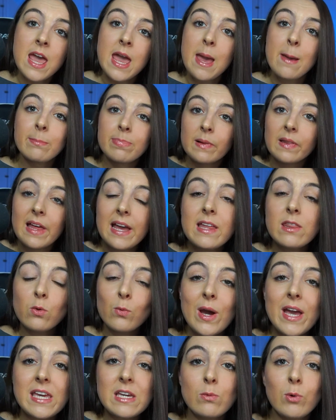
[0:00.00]
and play the
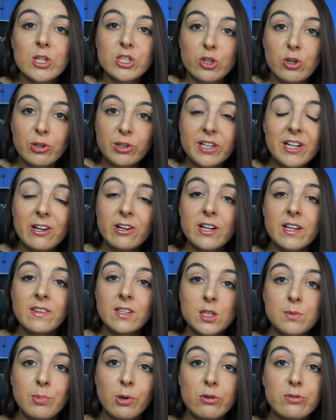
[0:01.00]
way he was earlier in
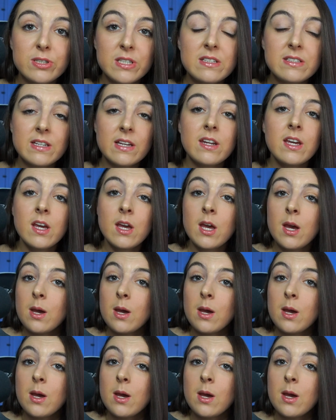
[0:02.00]
this postseason,